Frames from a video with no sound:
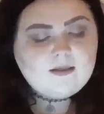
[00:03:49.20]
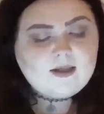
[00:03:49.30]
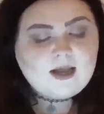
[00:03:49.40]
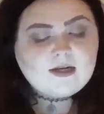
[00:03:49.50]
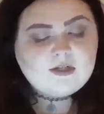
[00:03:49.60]

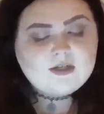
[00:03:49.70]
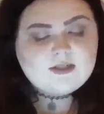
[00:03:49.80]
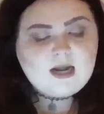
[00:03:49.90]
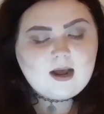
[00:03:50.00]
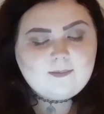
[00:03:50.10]
that had
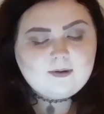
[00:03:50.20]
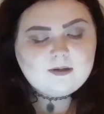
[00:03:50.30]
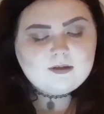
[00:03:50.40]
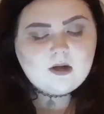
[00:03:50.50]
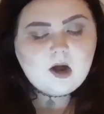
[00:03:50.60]
just
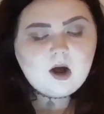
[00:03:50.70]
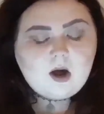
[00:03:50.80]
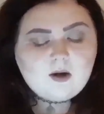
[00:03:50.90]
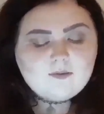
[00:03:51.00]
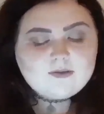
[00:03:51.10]
happened.
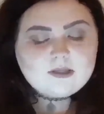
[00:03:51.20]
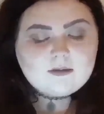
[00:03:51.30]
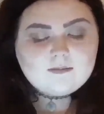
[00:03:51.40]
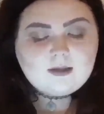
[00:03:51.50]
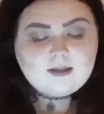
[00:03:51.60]
All of a
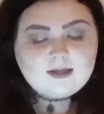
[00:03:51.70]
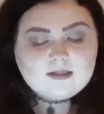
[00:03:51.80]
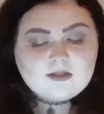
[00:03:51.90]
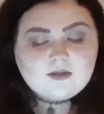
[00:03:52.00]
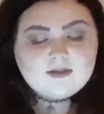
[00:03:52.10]
sudden, my
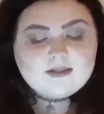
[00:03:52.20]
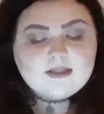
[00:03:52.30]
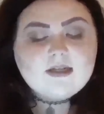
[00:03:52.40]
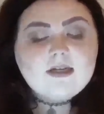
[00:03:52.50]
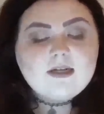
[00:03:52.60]
legs started
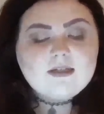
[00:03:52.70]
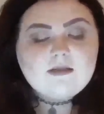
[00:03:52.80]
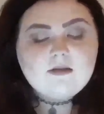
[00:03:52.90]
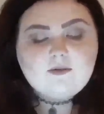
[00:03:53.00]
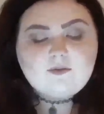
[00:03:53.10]
sinking
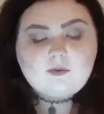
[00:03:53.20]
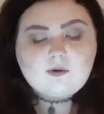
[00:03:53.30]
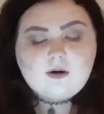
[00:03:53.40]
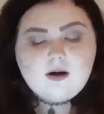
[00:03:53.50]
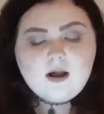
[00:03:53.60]
into the
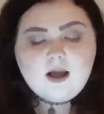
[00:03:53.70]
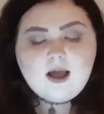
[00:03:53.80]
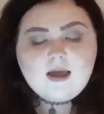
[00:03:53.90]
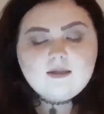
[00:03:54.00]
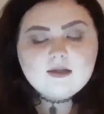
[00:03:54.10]
floor.
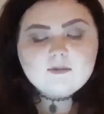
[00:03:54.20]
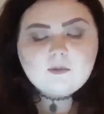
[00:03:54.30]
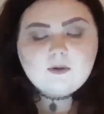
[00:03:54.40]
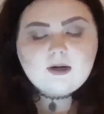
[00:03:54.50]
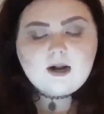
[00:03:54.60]
At this
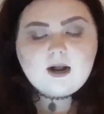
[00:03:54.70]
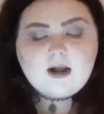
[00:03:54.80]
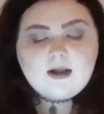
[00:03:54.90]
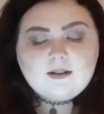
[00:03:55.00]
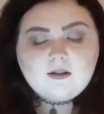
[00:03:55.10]
point,
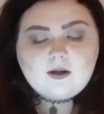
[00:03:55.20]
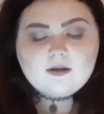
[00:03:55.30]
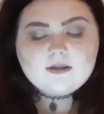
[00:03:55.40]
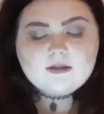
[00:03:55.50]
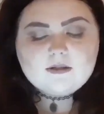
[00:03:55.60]
I had
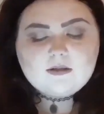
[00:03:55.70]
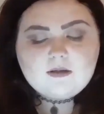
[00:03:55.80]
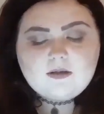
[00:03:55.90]
lost